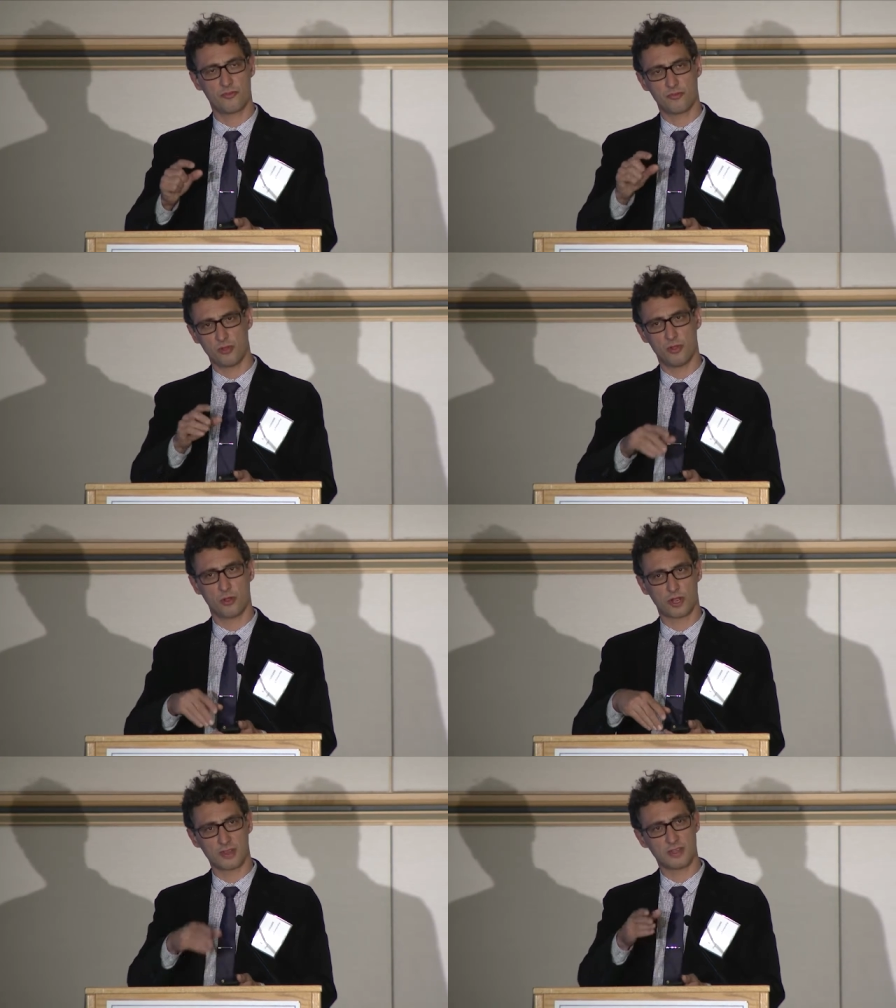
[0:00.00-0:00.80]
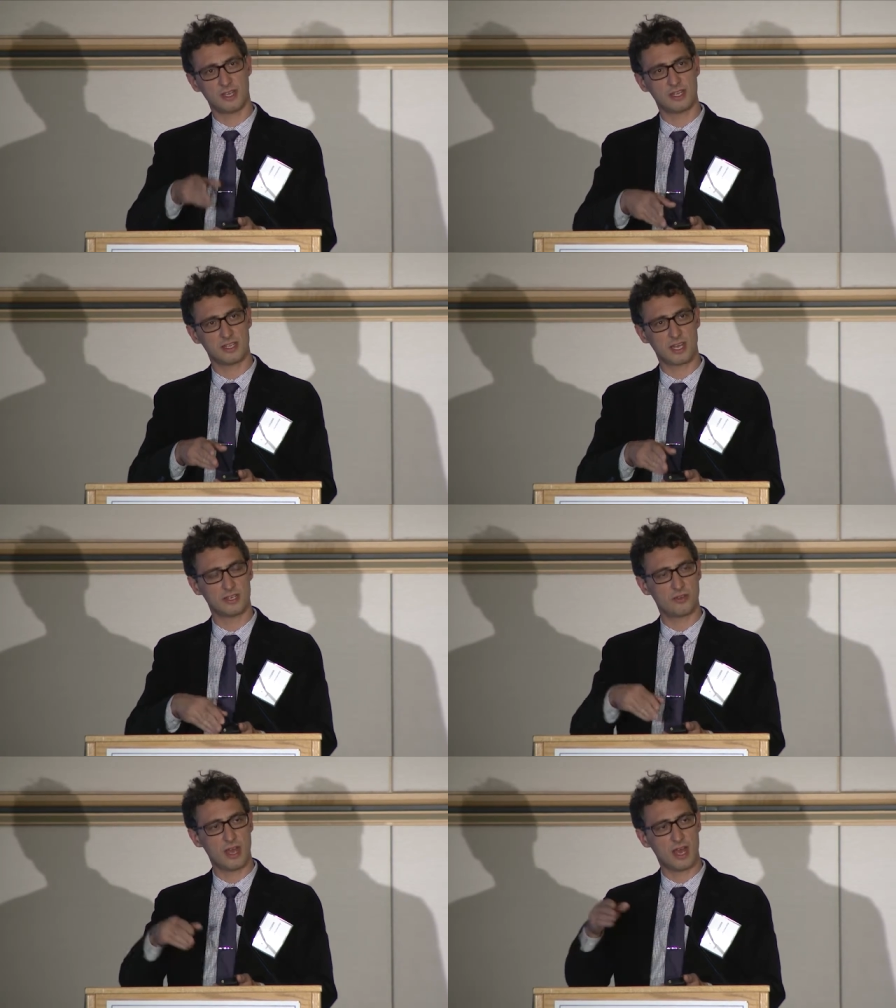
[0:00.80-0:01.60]
look at the data that
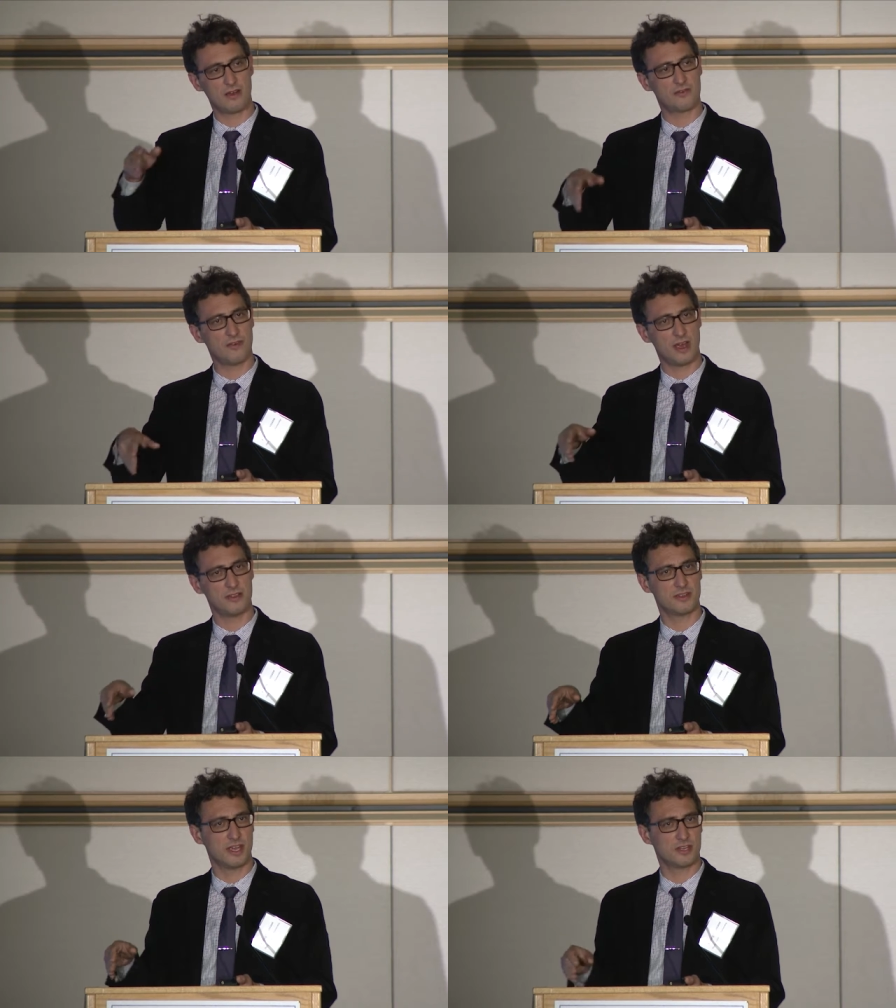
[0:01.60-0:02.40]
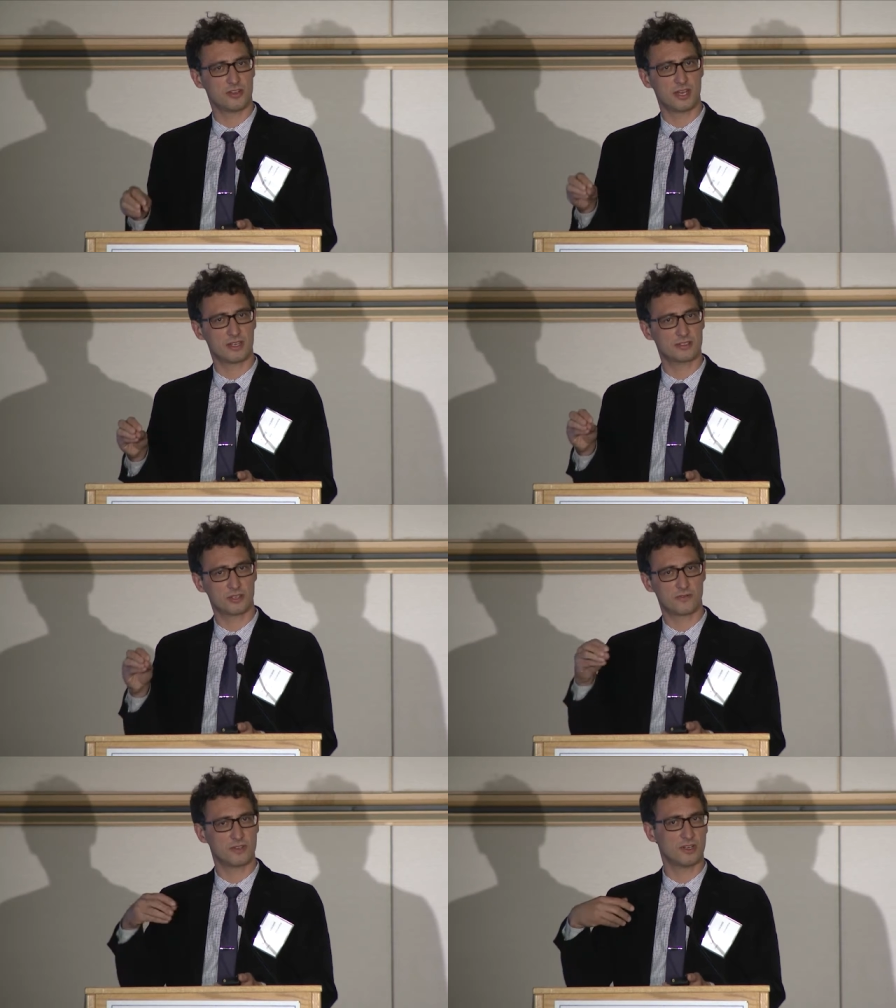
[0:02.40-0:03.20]
you have and the data that sort
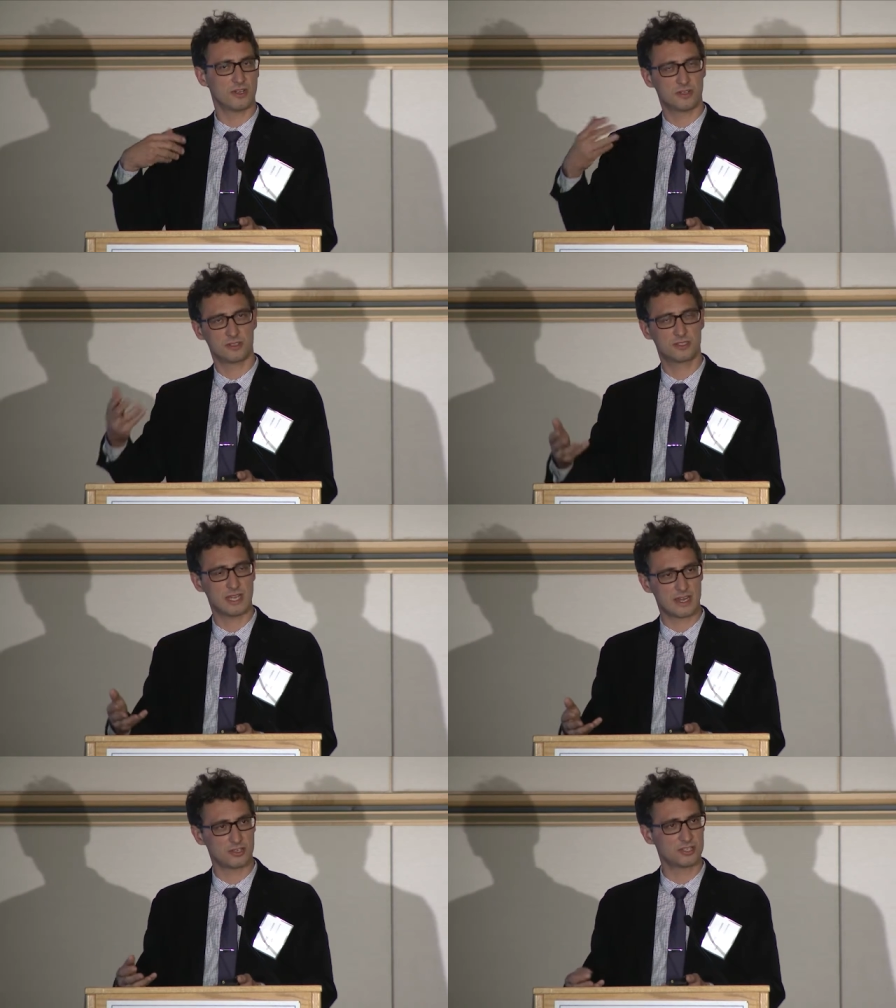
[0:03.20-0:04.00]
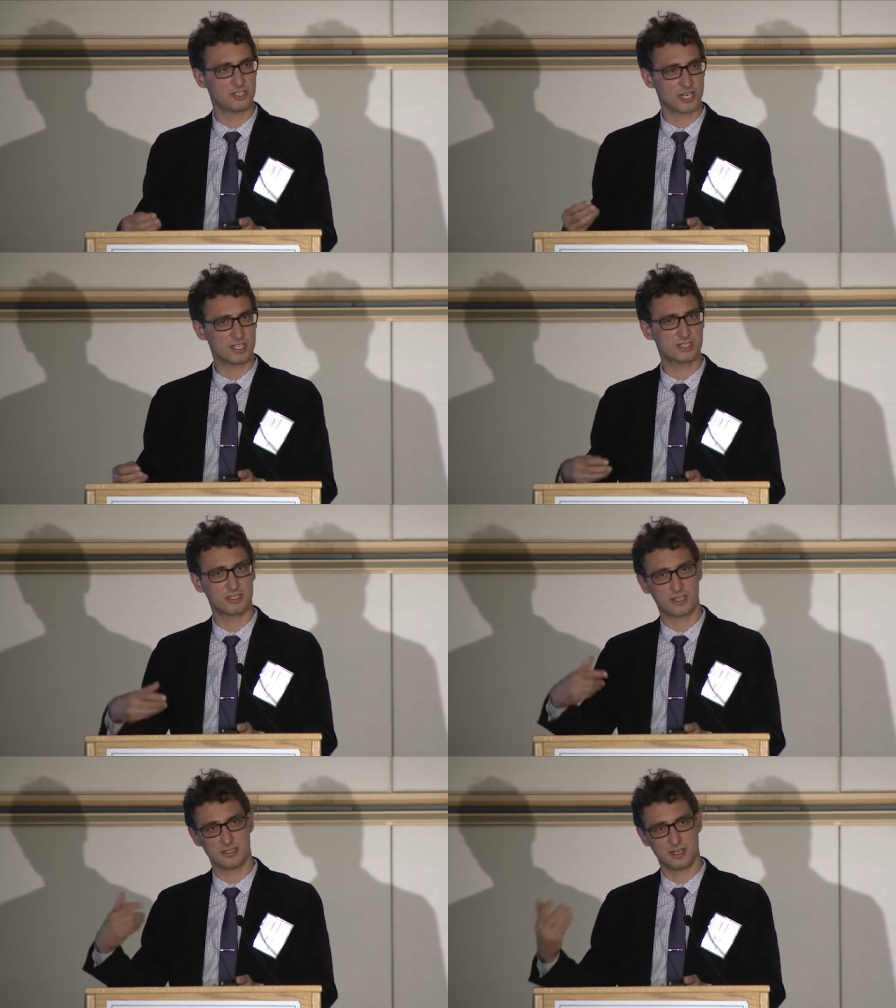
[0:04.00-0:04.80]
of the standard suggests.
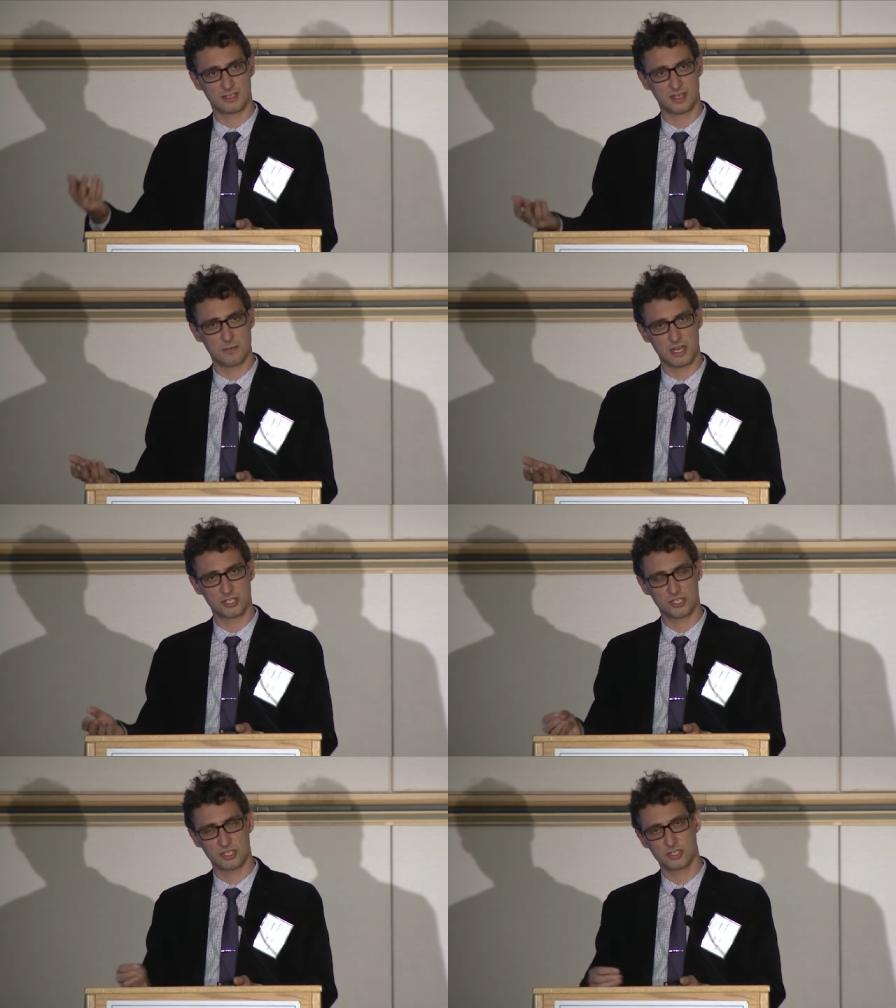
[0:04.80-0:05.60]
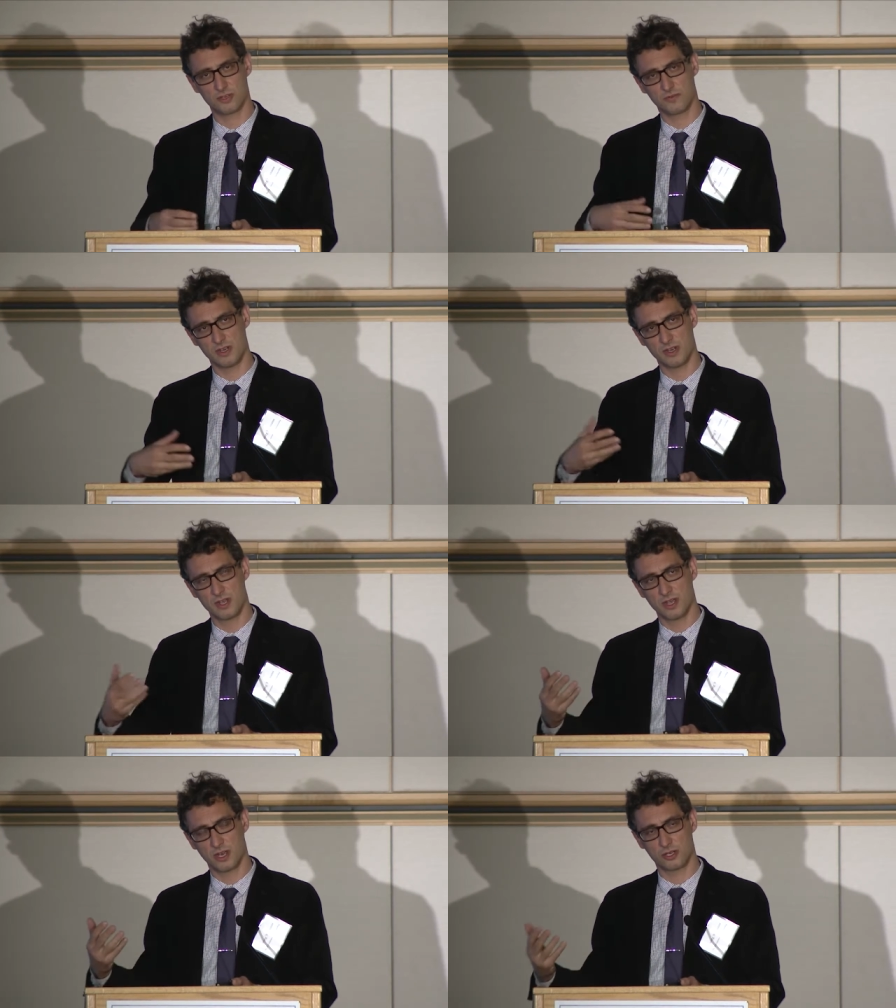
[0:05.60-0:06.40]
As I mentioned, it's sort of
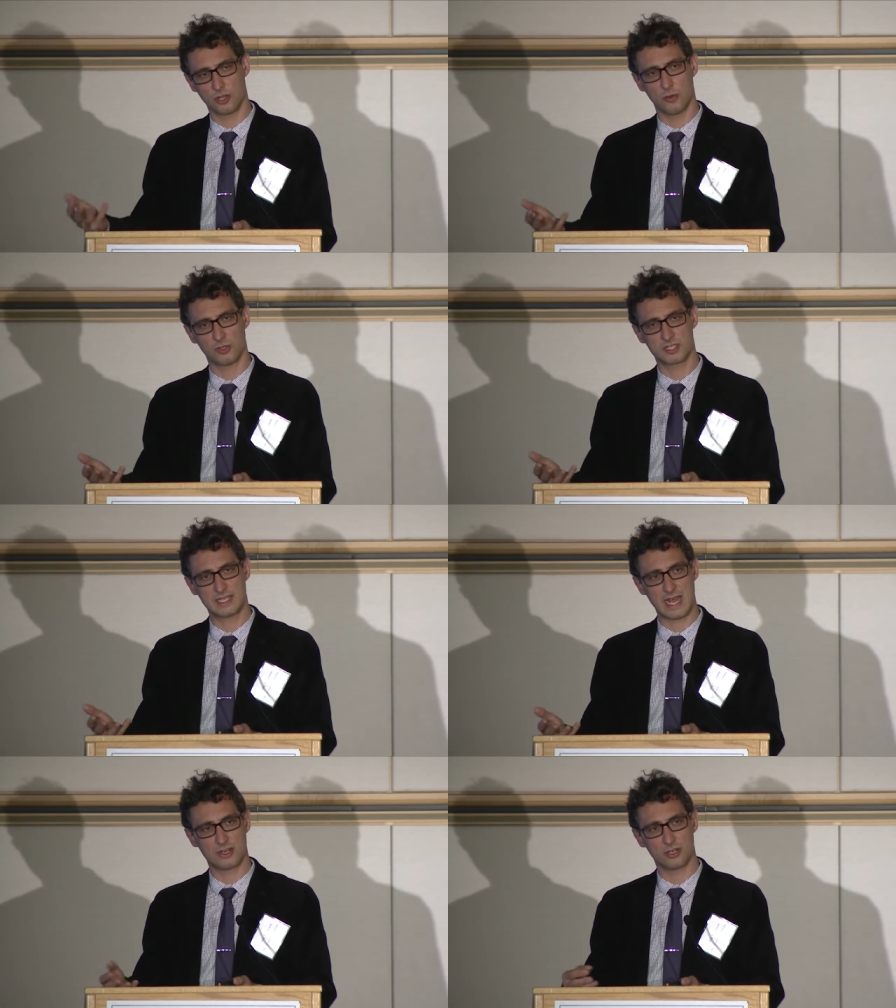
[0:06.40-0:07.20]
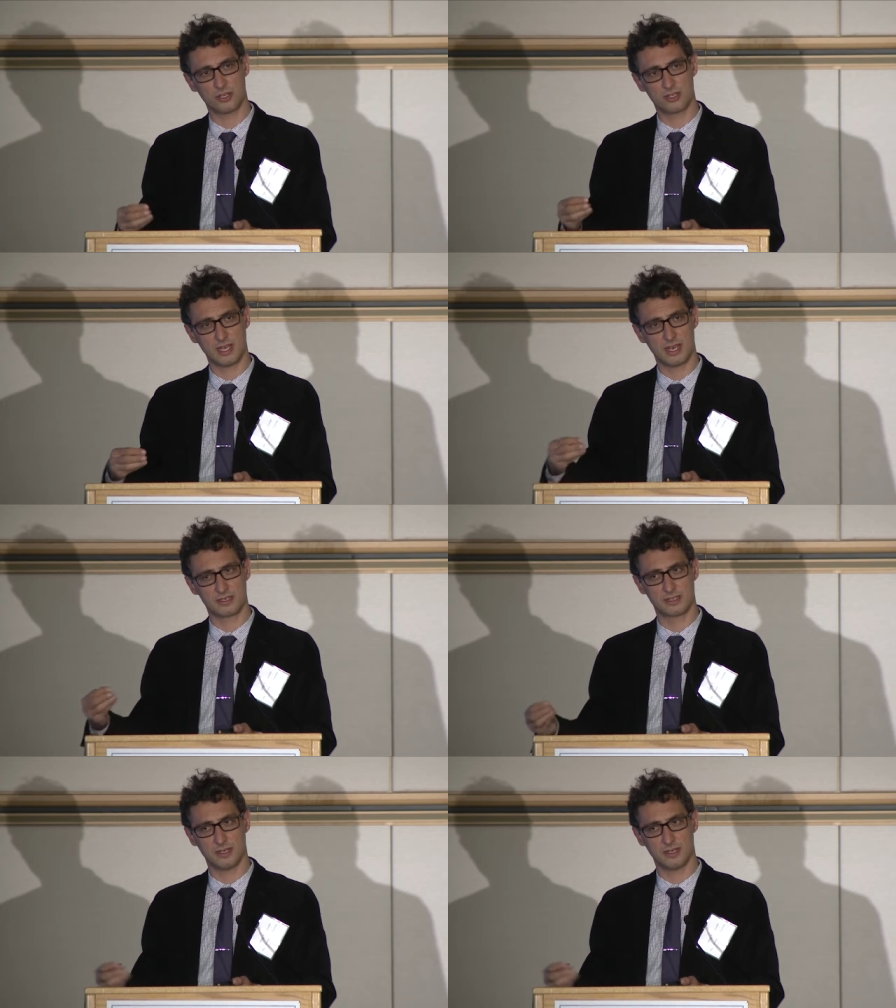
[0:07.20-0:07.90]
a global standard that